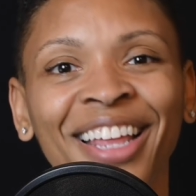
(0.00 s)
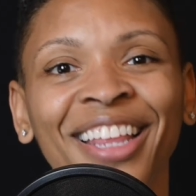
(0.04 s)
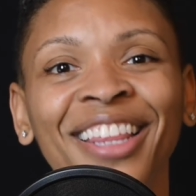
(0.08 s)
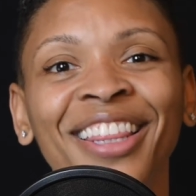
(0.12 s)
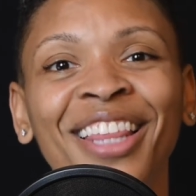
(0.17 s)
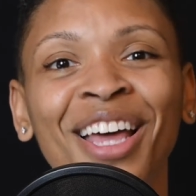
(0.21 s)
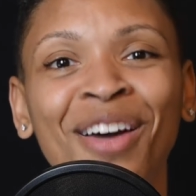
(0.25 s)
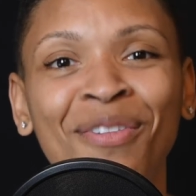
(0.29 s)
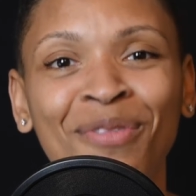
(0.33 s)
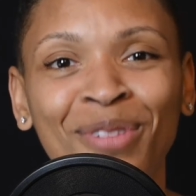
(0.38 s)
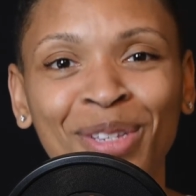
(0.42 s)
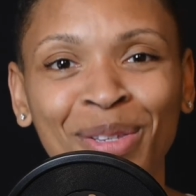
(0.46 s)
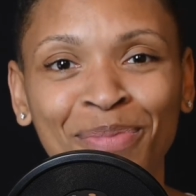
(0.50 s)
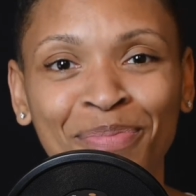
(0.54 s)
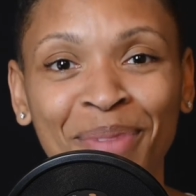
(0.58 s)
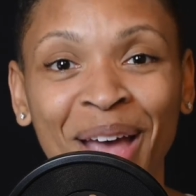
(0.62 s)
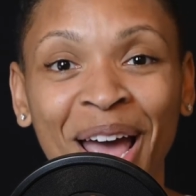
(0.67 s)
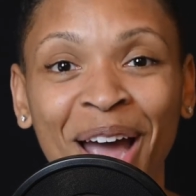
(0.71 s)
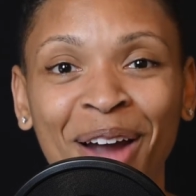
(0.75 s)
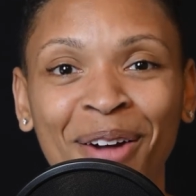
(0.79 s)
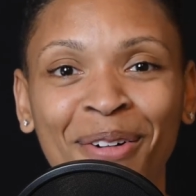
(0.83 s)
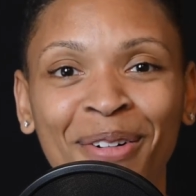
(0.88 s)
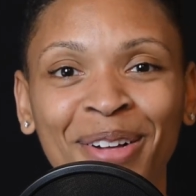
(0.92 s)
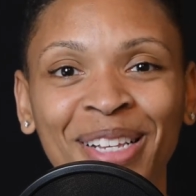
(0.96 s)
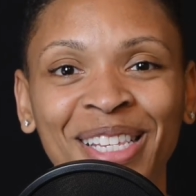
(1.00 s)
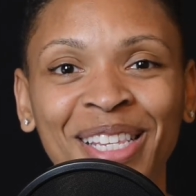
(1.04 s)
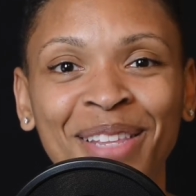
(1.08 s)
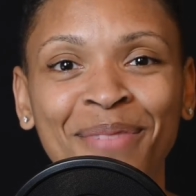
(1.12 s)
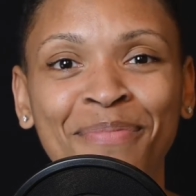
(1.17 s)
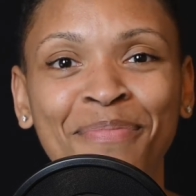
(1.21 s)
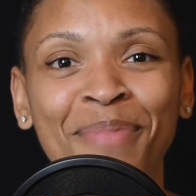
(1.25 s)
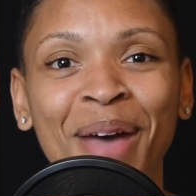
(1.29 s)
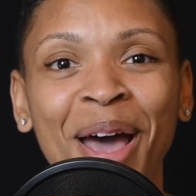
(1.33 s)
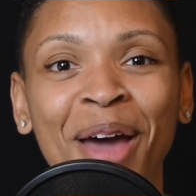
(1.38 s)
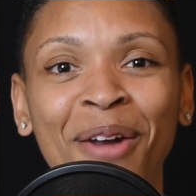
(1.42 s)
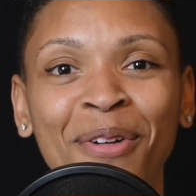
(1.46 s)
That was backwards. The
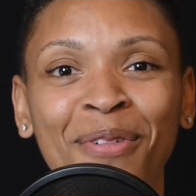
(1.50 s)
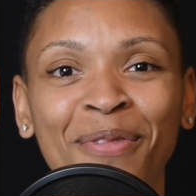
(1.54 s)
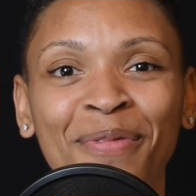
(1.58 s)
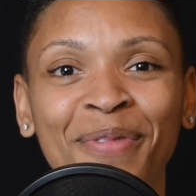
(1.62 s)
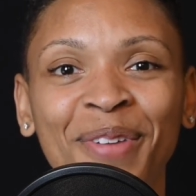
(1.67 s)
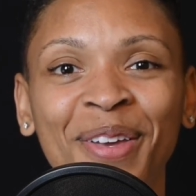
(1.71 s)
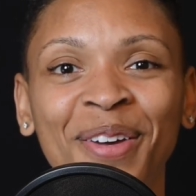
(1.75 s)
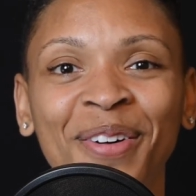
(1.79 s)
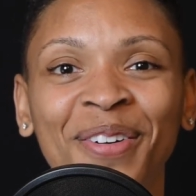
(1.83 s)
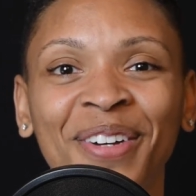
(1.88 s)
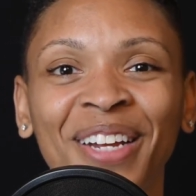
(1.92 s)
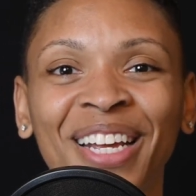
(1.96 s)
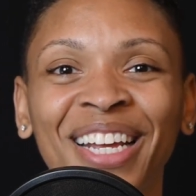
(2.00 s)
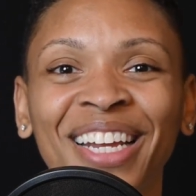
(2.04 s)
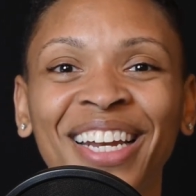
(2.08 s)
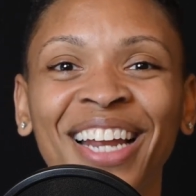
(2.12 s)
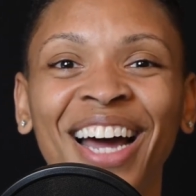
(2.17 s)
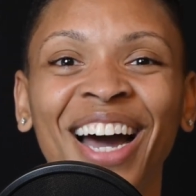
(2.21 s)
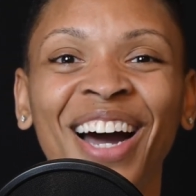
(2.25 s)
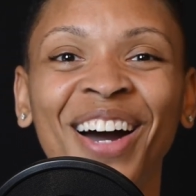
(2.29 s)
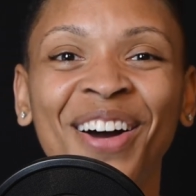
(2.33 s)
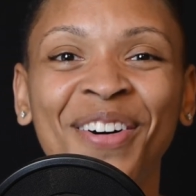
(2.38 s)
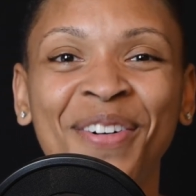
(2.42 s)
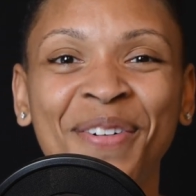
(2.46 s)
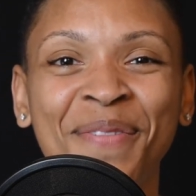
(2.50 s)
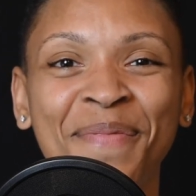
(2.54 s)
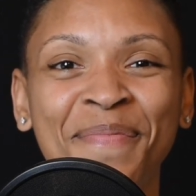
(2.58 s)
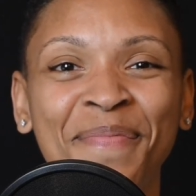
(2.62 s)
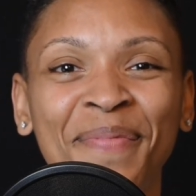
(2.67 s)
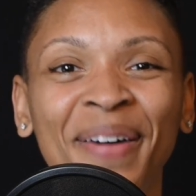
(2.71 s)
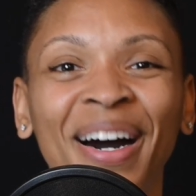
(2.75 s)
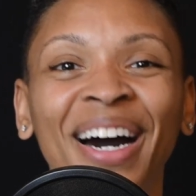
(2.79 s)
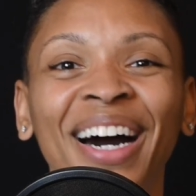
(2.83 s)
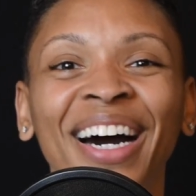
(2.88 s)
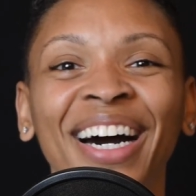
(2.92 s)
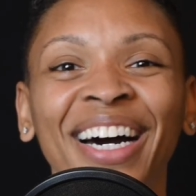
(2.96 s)
battlefield in our
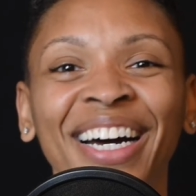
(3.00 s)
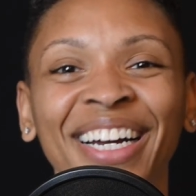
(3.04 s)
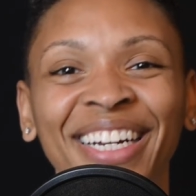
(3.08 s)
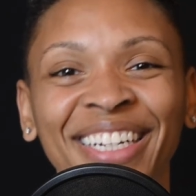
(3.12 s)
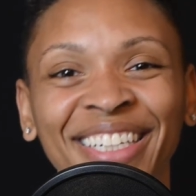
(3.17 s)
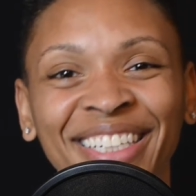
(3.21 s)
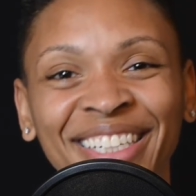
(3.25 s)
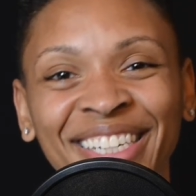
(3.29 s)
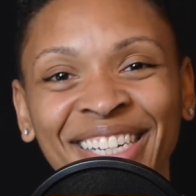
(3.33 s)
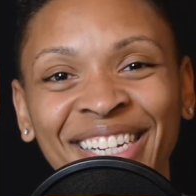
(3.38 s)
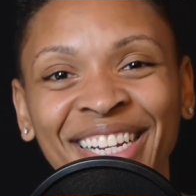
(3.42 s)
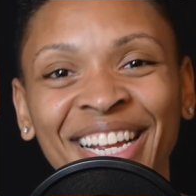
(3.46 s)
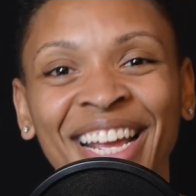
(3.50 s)
mind